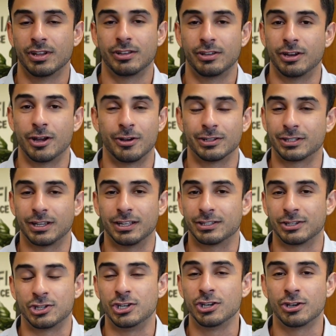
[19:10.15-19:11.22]
It's
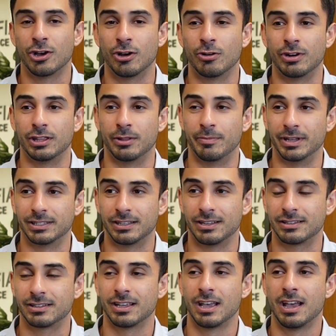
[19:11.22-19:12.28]
a cheat code in the
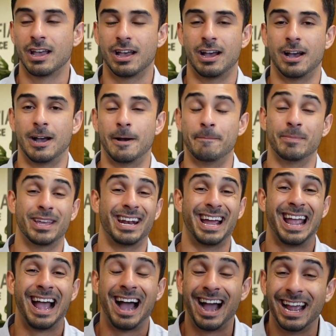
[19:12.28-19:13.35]
business, and I
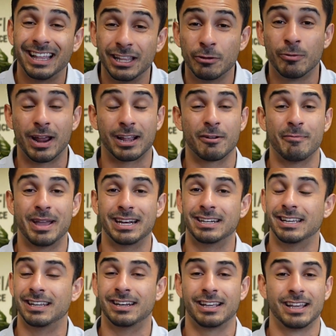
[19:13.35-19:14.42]
highly recommend
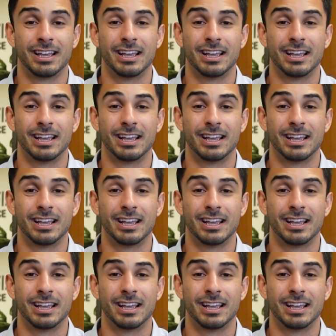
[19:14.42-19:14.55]
it.